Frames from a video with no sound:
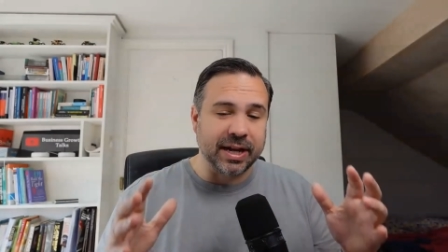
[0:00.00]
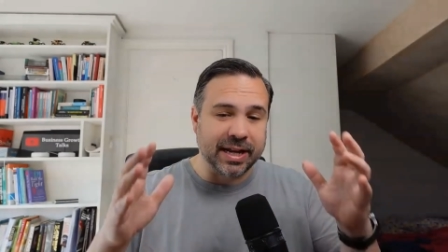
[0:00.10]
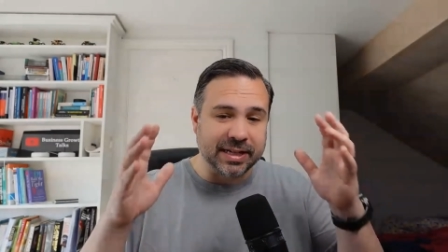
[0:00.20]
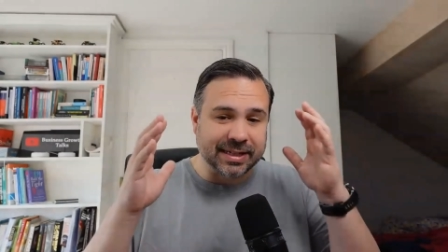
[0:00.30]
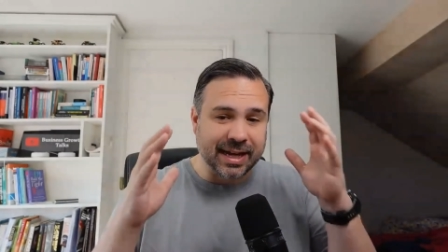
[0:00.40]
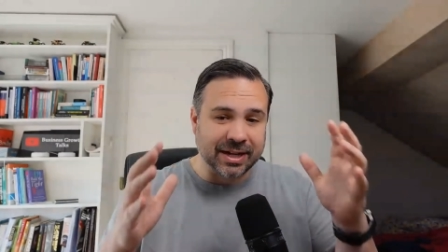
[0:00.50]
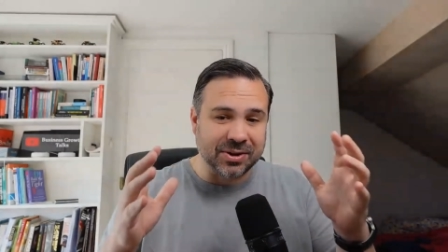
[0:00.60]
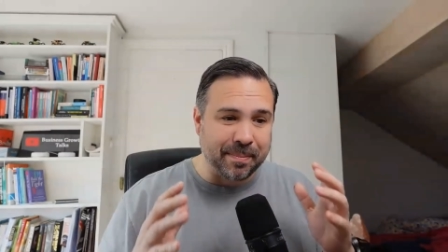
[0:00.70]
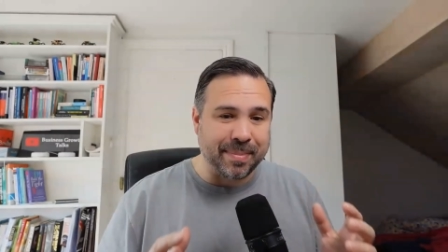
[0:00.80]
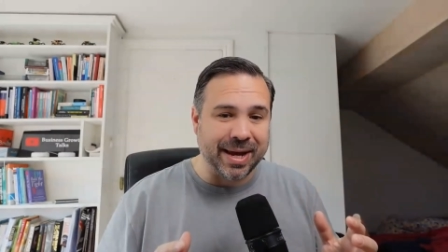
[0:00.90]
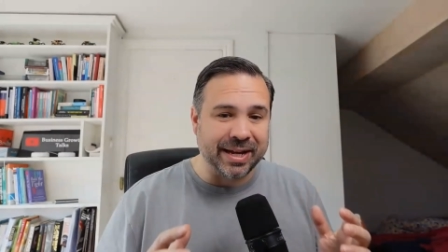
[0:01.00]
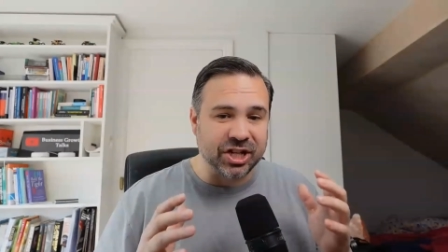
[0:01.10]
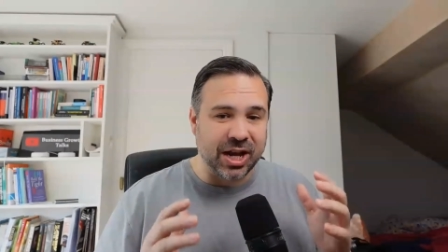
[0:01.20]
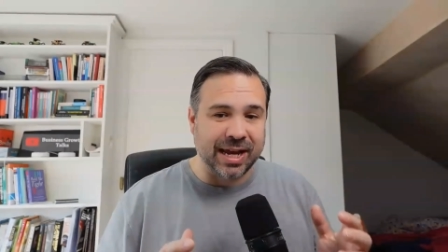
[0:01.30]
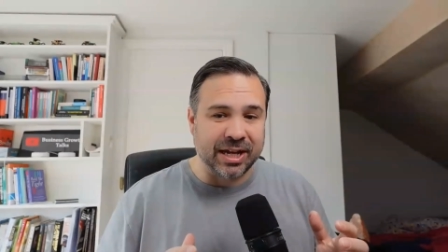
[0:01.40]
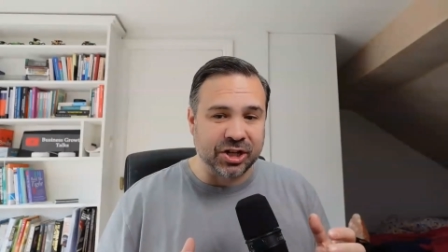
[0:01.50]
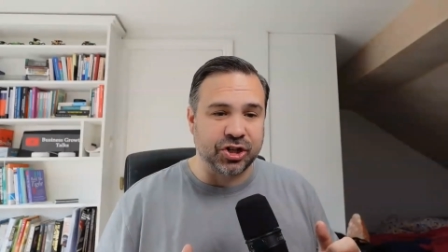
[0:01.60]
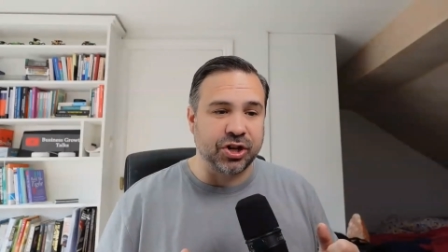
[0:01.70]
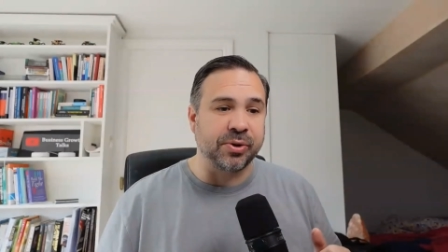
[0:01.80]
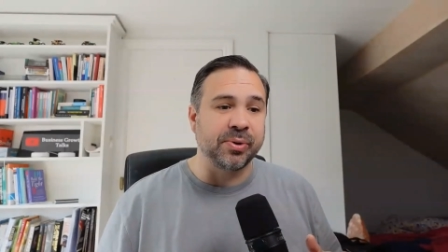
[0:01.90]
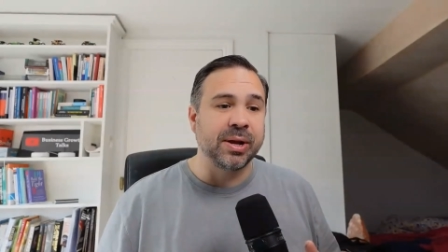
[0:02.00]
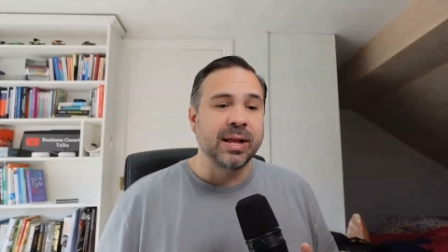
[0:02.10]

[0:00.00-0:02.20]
it is such a major issue